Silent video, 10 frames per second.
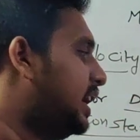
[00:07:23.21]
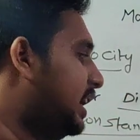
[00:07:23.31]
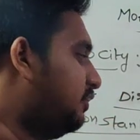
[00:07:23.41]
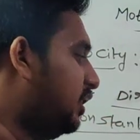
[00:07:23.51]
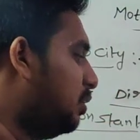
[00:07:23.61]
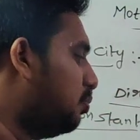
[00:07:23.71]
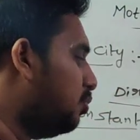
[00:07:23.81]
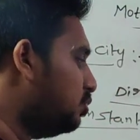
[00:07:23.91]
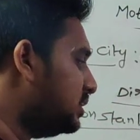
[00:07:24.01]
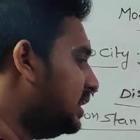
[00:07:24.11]
It will
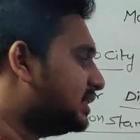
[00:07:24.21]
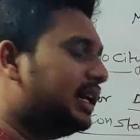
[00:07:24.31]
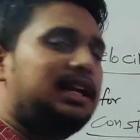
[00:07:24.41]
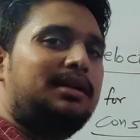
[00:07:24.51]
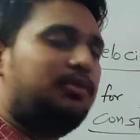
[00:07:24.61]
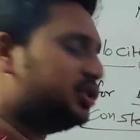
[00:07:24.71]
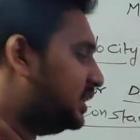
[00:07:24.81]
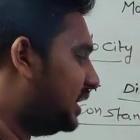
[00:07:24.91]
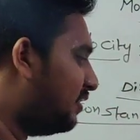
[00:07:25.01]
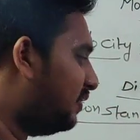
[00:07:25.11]
moves in a circular
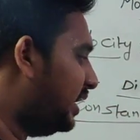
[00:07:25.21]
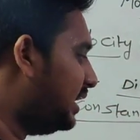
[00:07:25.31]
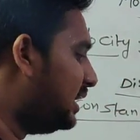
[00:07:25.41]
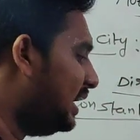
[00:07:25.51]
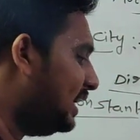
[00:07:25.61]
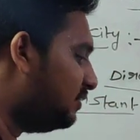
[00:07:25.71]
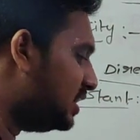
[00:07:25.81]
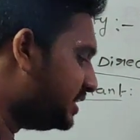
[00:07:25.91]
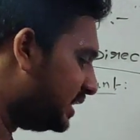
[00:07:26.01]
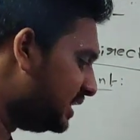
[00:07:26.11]
motion. Definitely it
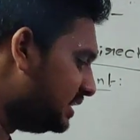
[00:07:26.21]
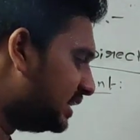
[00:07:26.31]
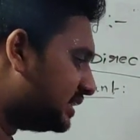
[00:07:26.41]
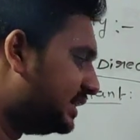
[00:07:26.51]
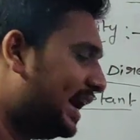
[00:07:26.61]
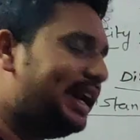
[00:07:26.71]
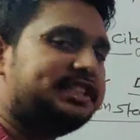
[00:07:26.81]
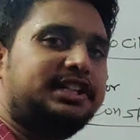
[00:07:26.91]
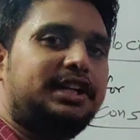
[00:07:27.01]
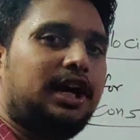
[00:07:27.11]
will changes
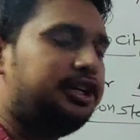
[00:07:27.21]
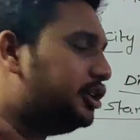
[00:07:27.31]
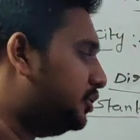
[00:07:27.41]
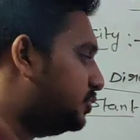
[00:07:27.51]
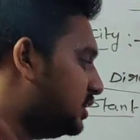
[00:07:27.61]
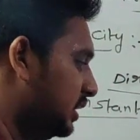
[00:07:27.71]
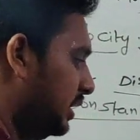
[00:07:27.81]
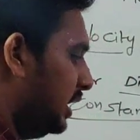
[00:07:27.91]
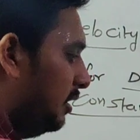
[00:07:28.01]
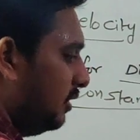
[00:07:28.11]
direction continuously.